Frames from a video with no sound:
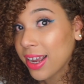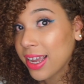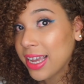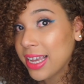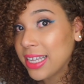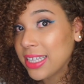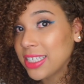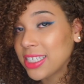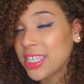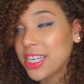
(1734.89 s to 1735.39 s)

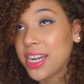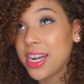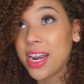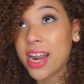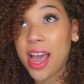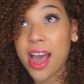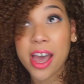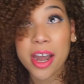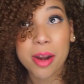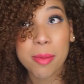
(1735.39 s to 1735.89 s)
It's
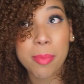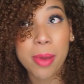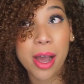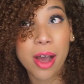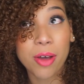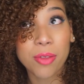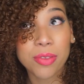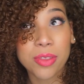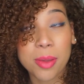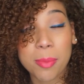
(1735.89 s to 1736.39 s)
not
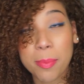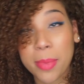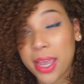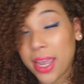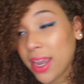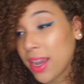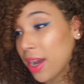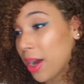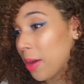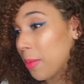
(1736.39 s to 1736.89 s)
about the
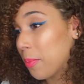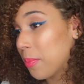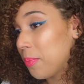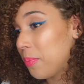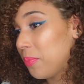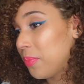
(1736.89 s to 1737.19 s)
makeup.